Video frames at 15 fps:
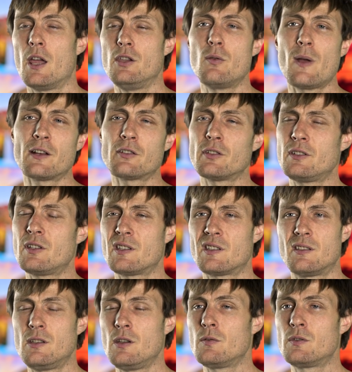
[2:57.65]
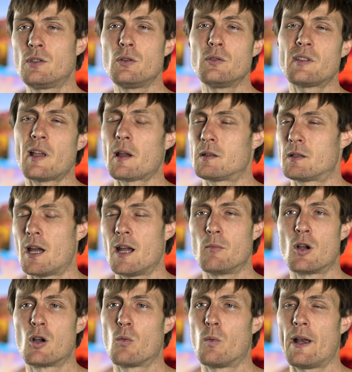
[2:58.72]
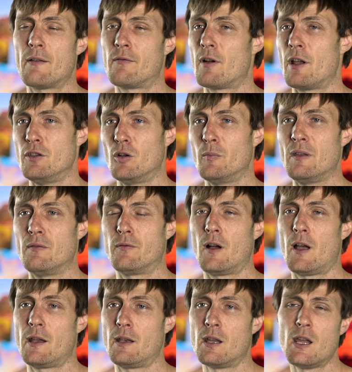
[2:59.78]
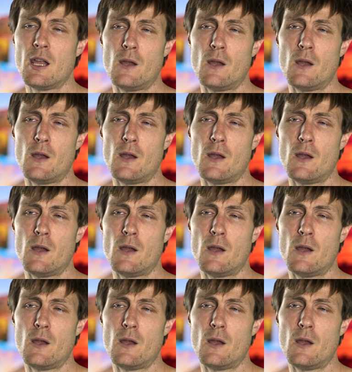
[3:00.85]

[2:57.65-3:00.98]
you actually just use two second timer or whatever and you'll be fine.